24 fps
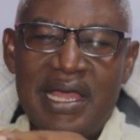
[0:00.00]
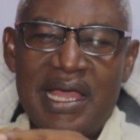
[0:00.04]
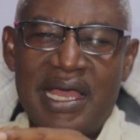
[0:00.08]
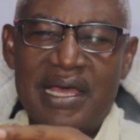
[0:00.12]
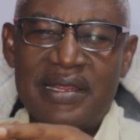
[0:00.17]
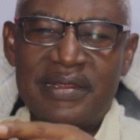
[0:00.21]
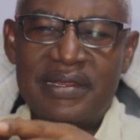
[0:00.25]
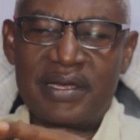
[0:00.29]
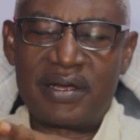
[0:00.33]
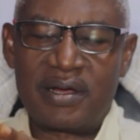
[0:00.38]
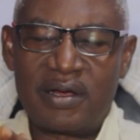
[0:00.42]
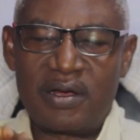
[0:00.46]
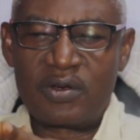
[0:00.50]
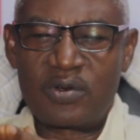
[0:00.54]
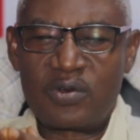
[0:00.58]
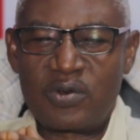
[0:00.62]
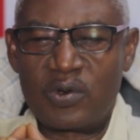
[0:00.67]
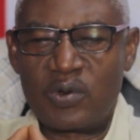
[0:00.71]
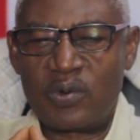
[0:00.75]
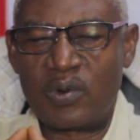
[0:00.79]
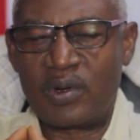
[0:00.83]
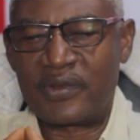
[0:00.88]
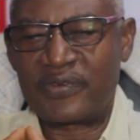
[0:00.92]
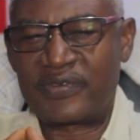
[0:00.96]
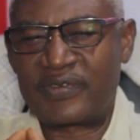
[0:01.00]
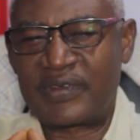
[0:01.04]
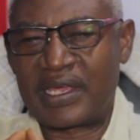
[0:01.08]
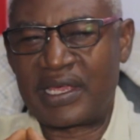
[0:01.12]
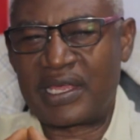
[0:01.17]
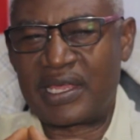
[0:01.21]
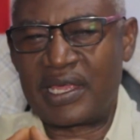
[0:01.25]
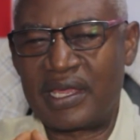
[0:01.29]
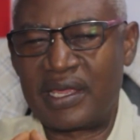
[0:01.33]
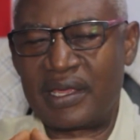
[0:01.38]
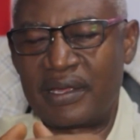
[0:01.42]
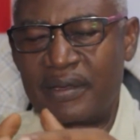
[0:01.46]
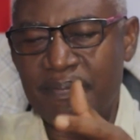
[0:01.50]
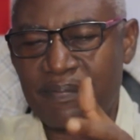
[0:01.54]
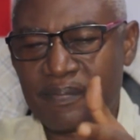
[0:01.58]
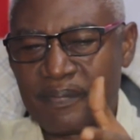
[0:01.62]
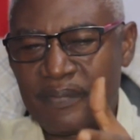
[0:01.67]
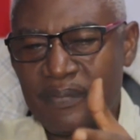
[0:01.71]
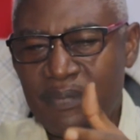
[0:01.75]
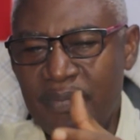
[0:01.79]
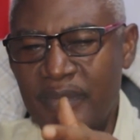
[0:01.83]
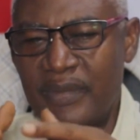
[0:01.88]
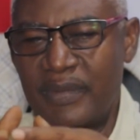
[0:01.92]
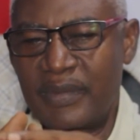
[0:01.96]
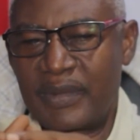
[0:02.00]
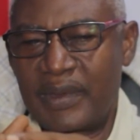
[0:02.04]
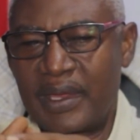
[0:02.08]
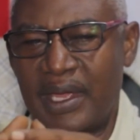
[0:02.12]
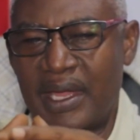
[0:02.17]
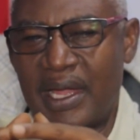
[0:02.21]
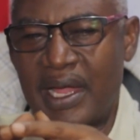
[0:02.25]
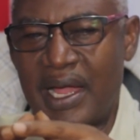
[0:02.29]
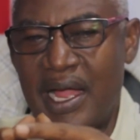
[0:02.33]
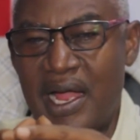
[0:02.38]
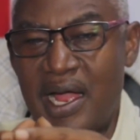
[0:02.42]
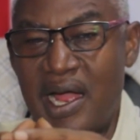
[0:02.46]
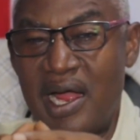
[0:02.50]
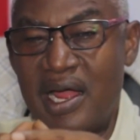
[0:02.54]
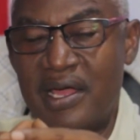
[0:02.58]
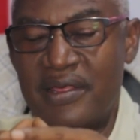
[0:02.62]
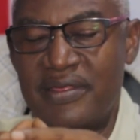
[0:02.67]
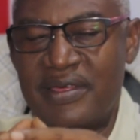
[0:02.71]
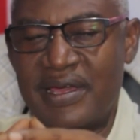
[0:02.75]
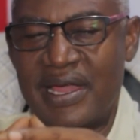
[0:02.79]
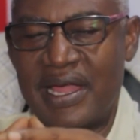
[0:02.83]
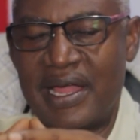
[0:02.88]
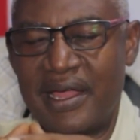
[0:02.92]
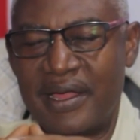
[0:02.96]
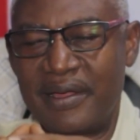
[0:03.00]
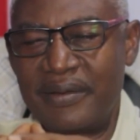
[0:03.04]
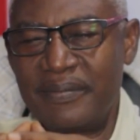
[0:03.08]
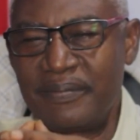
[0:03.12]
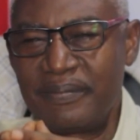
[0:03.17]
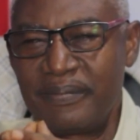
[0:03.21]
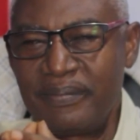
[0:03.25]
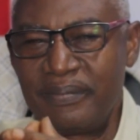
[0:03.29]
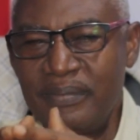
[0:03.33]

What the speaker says: and the uncle was taking her there.